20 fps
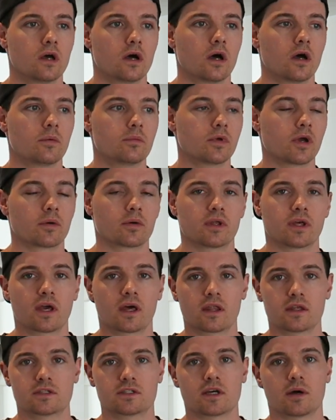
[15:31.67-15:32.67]
yeah, I'm going to
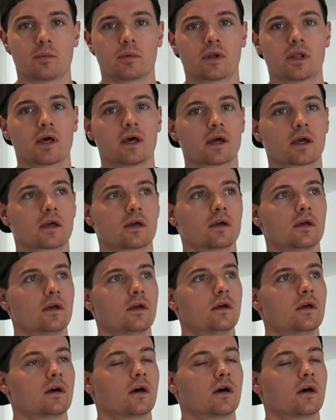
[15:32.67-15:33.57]
get this down my neck,